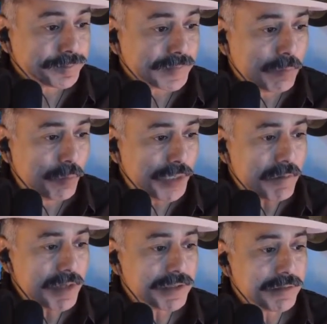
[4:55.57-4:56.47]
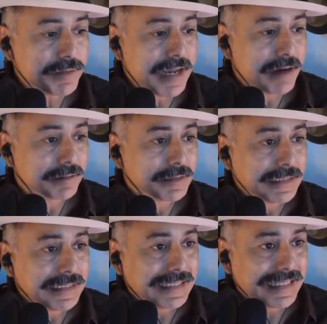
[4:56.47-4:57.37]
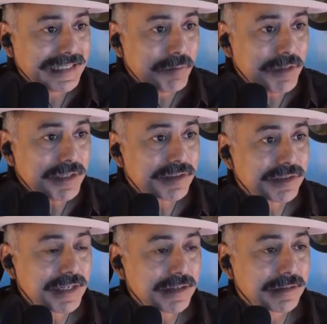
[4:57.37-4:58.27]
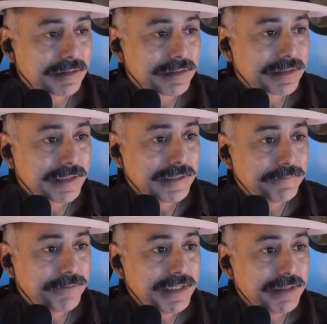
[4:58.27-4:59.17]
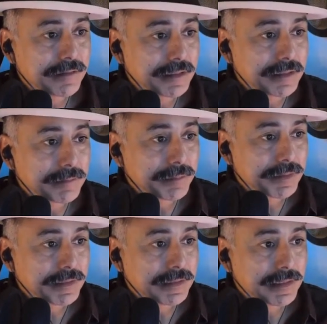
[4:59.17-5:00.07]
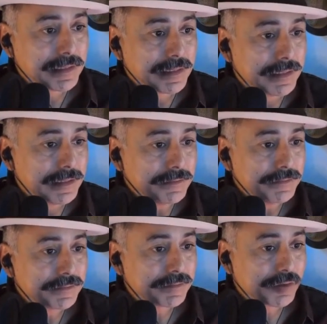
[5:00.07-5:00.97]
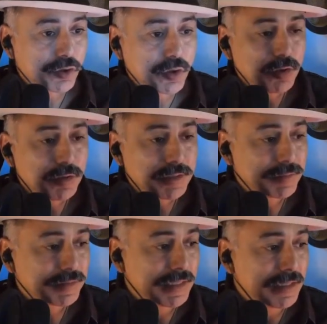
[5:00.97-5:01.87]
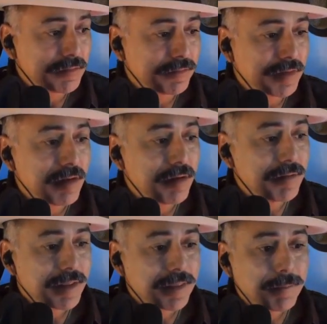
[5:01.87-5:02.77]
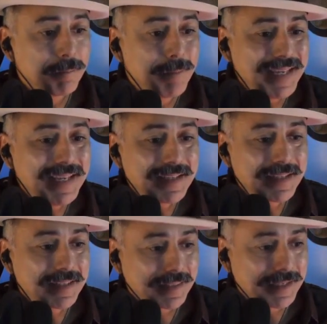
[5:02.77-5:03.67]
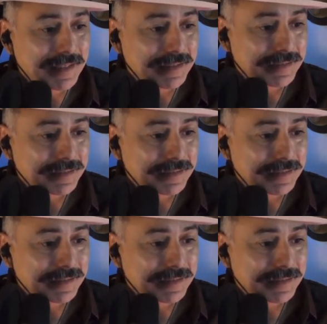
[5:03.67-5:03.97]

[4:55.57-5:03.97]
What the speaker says: what I want to do now is I want to share a video clip of Xolo himself on The Big Thing.